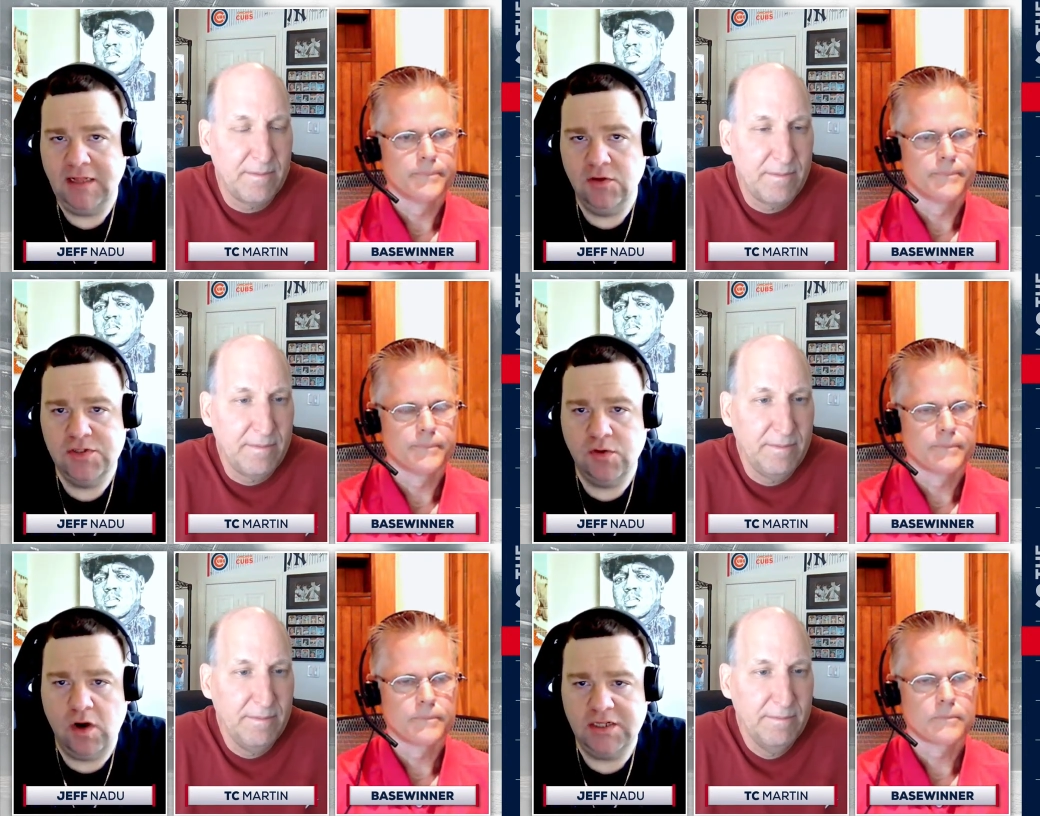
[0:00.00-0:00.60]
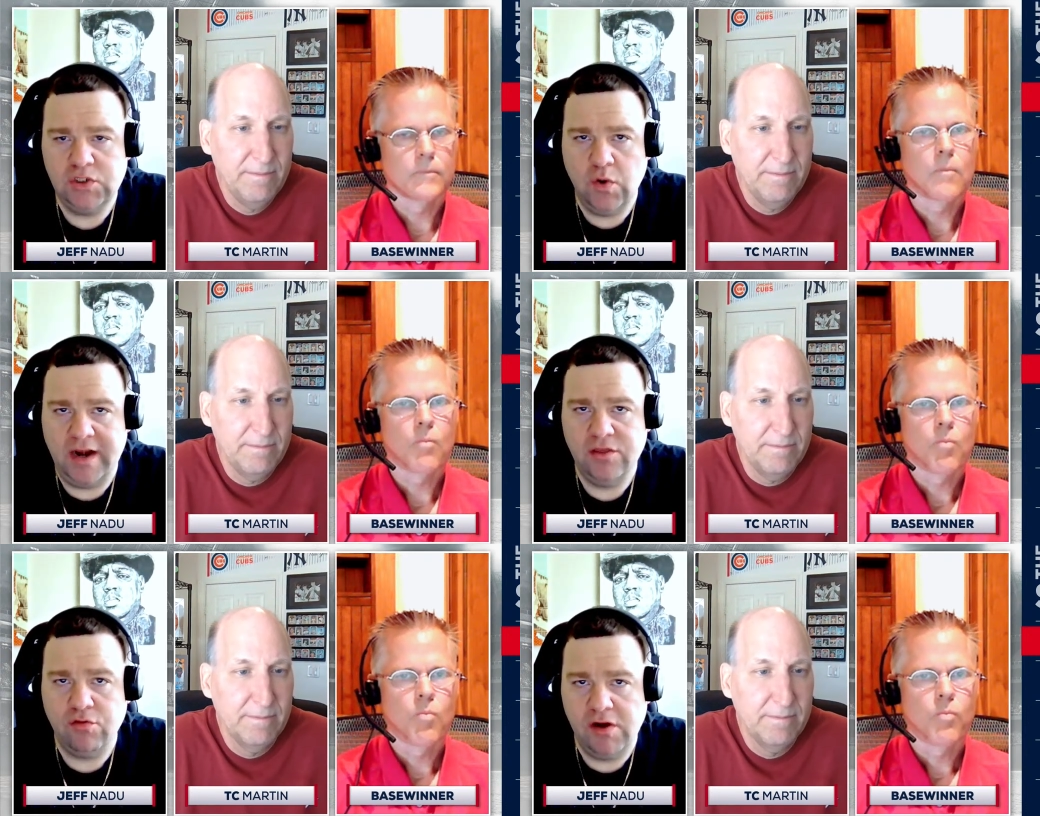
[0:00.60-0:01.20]
Speaker 1: losing, 2
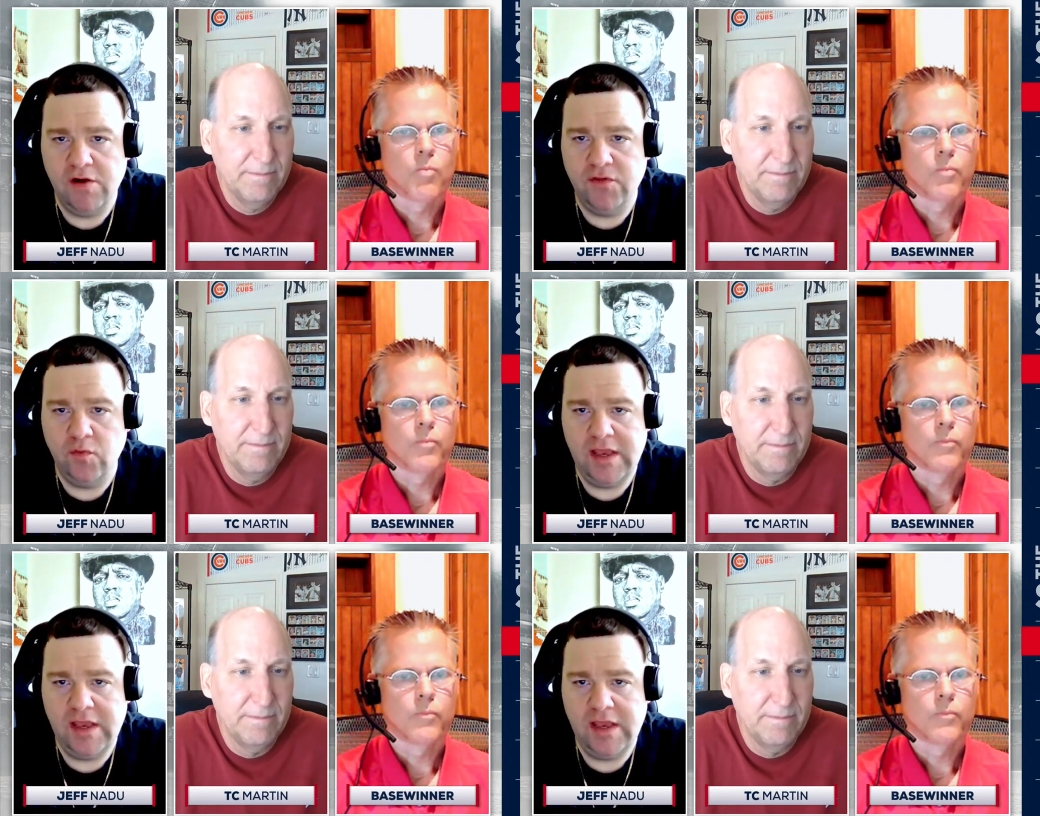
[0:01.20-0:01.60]
out of 3 over the